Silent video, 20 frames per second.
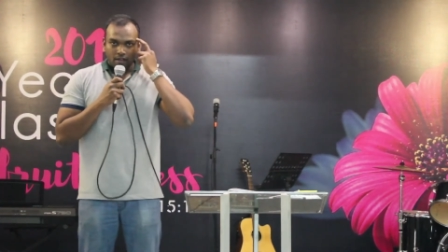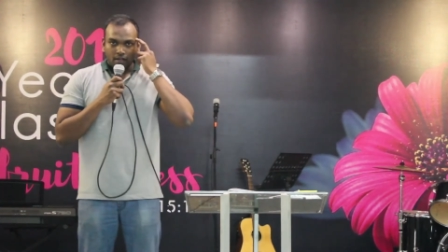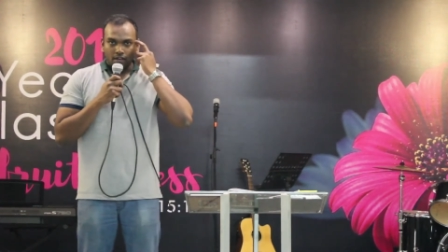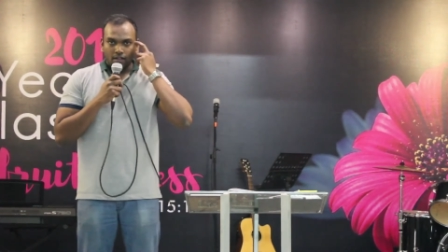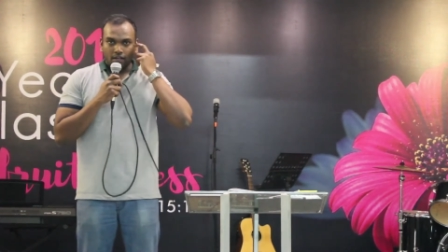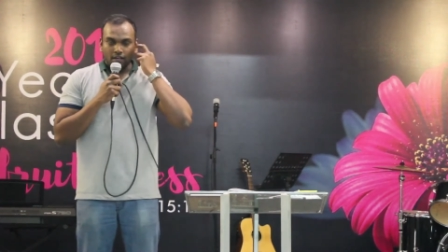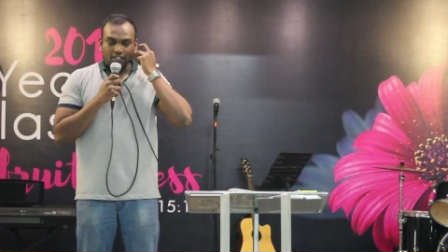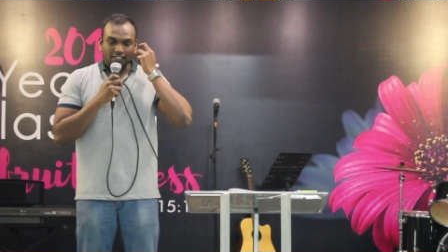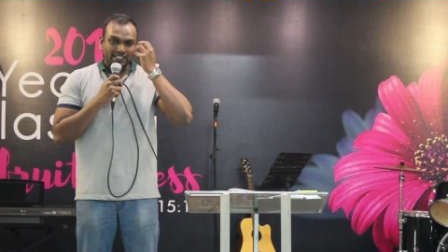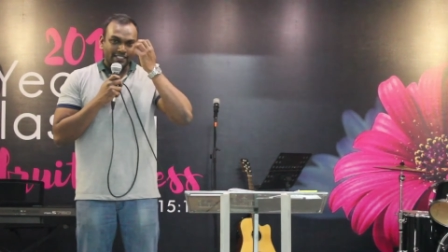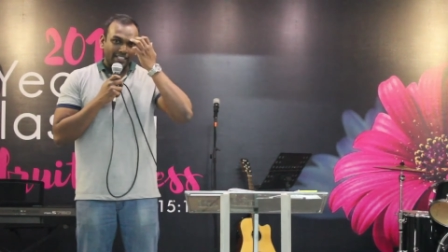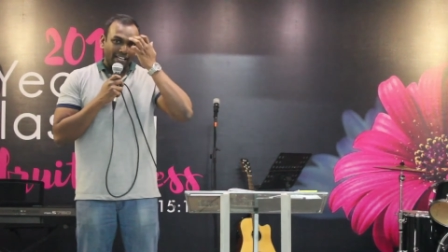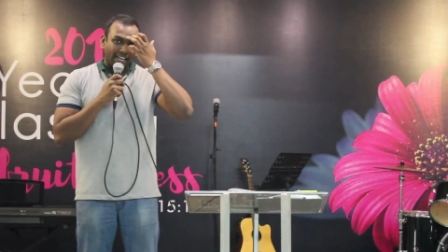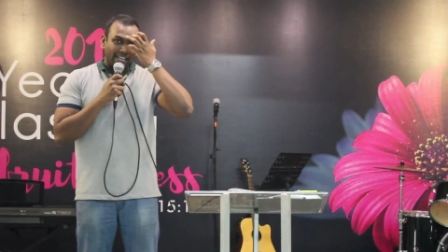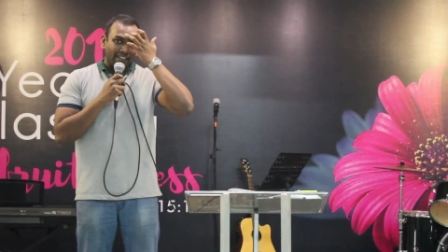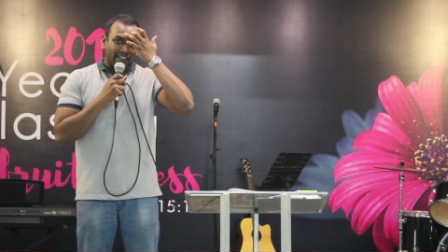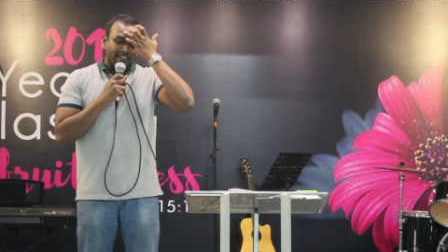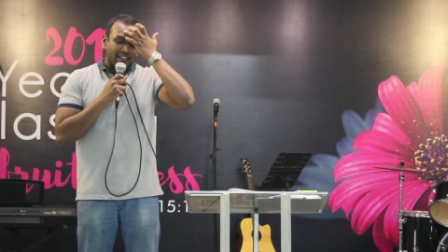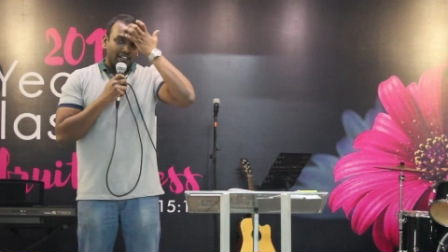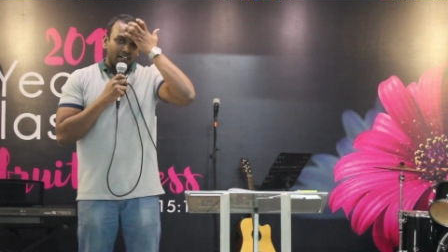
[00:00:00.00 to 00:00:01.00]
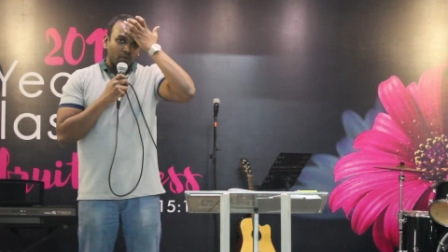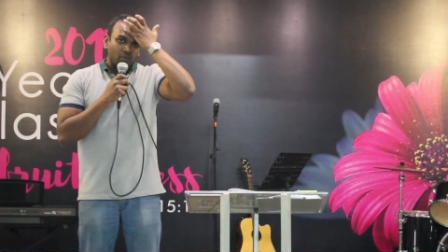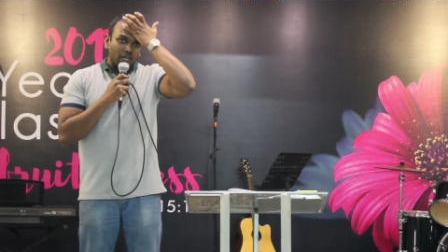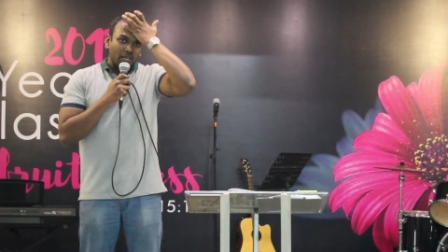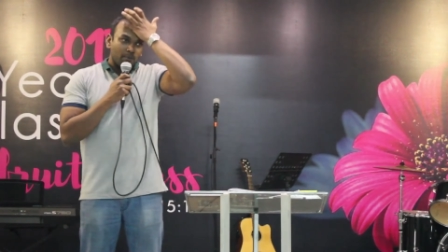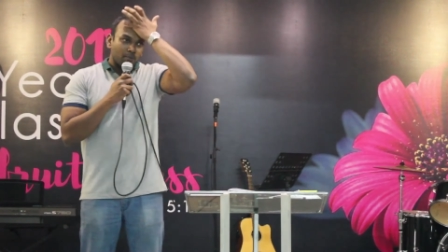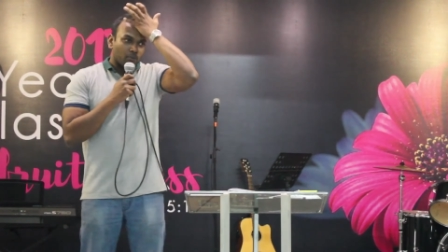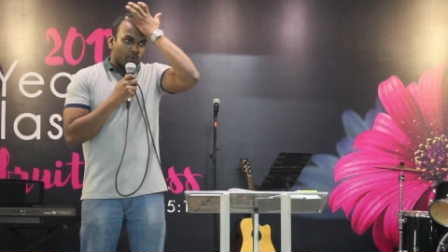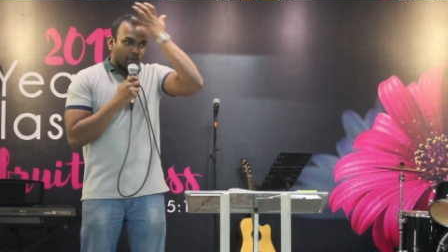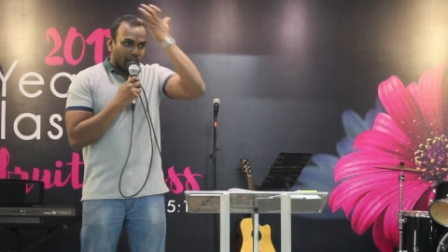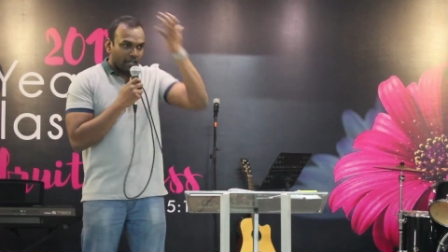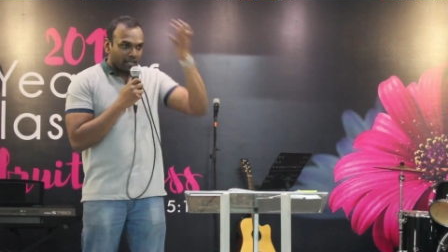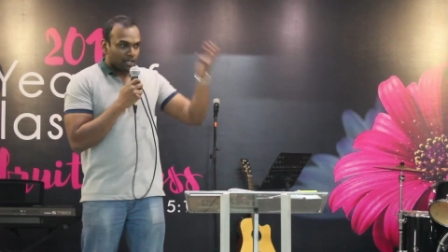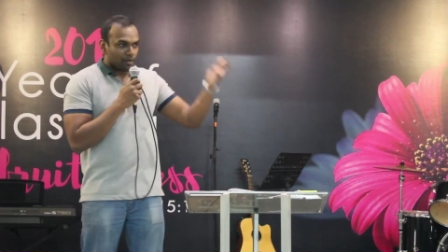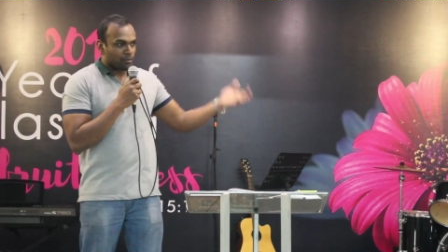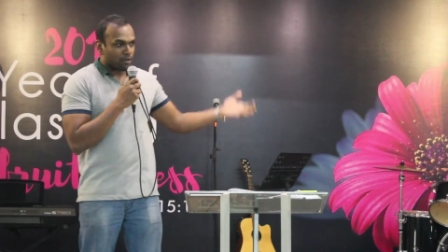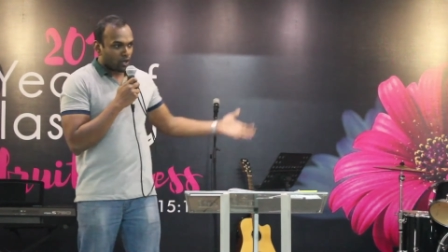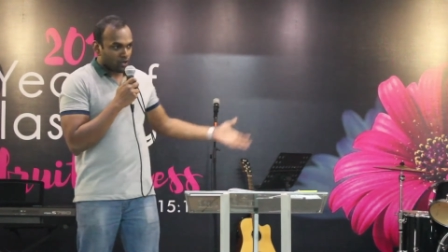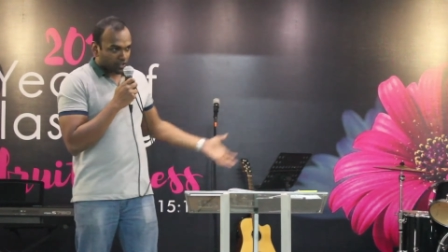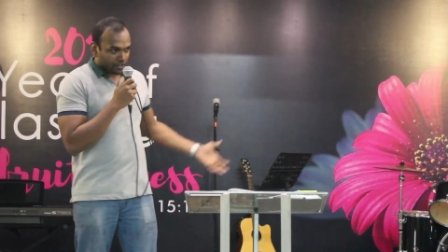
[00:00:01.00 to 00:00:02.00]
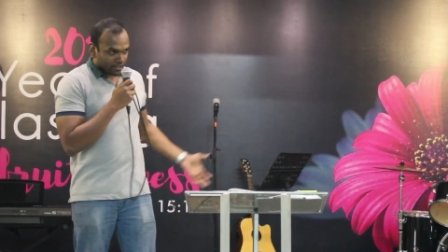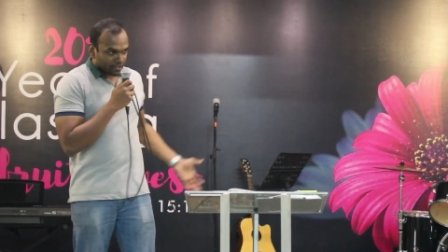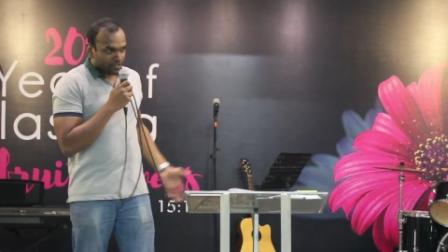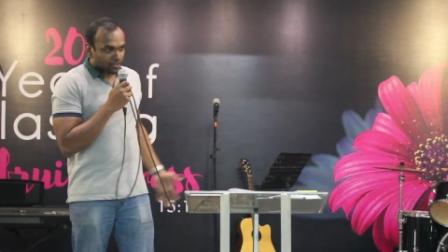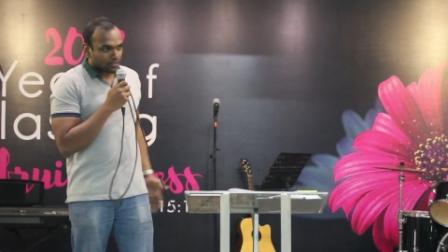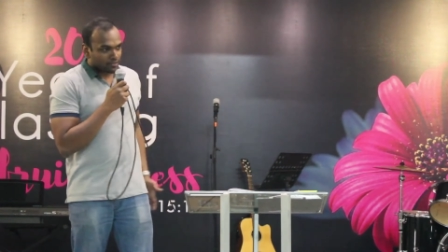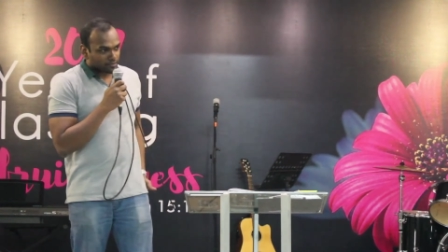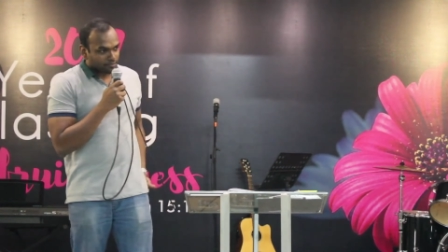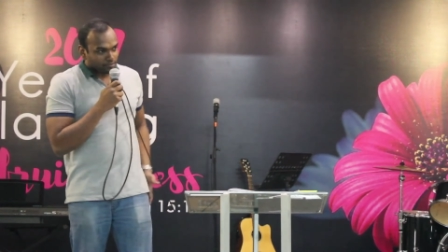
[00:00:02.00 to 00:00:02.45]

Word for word: uh, saying that we are praying about it,